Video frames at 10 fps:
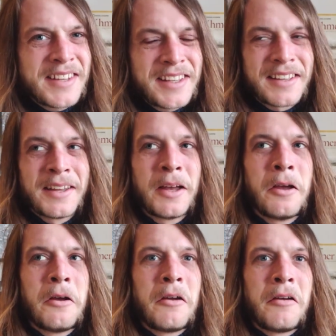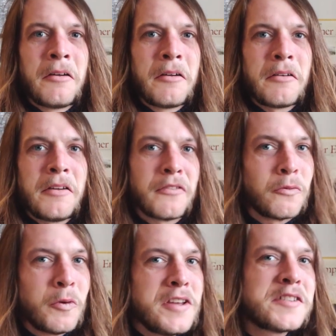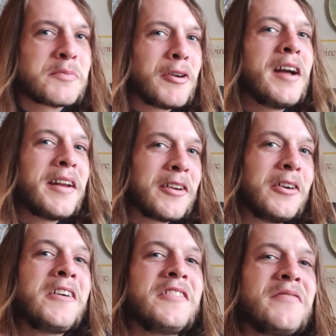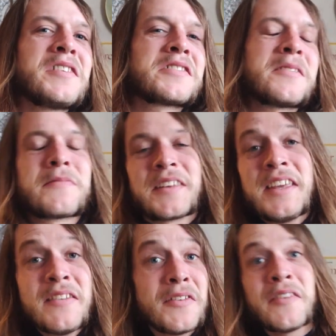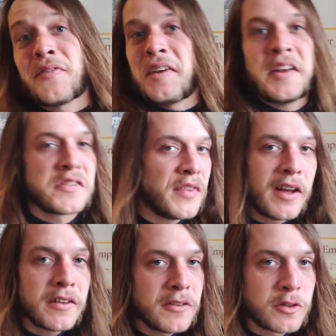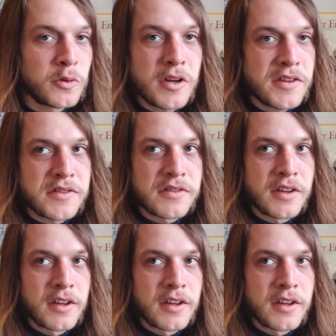Like, if we spread and cultivate something, even if it has value to us